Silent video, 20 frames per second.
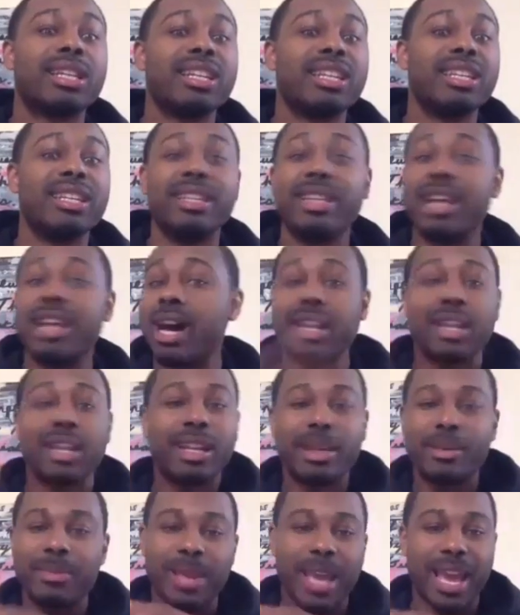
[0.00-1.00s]
none of
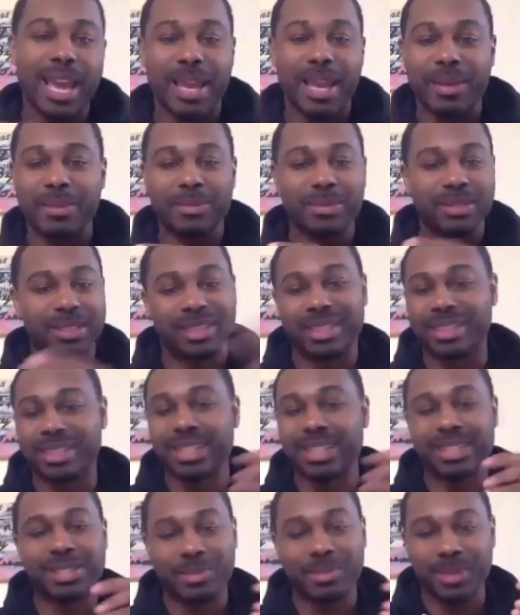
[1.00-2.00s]
them came,
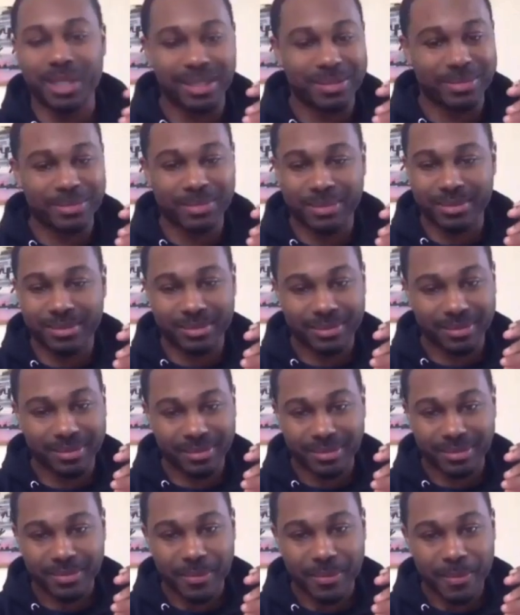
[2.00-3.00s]
just me.
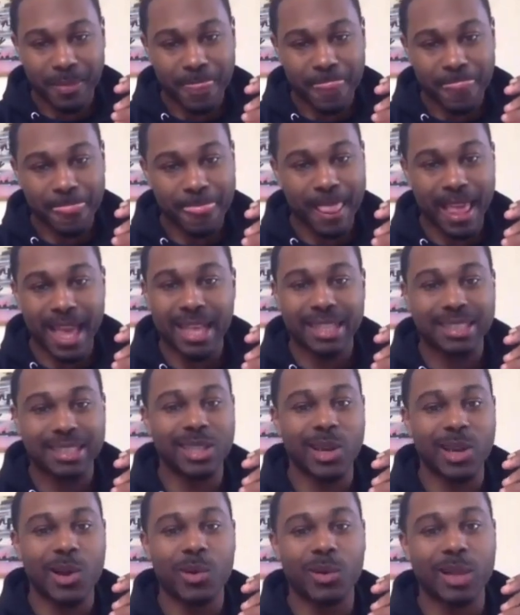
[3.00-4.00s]
And wow.
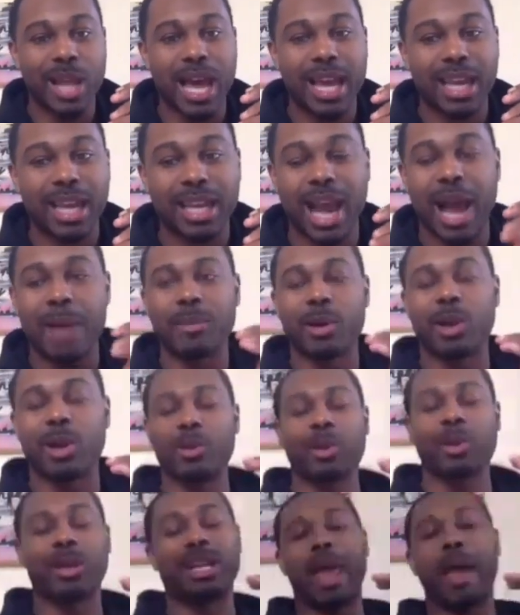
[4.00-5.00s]
so like I'm the only
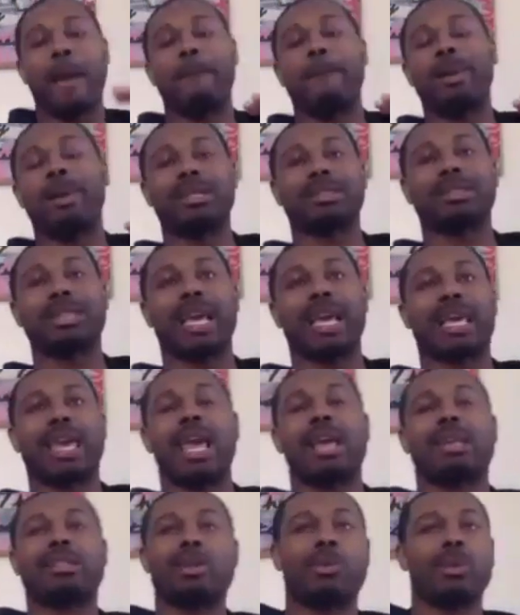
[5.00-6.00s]
one of that bunch that
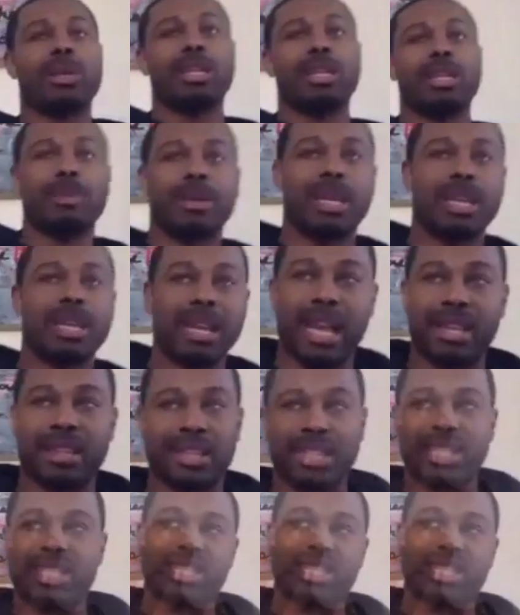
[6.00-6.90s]
came. So we ended up getting Anthony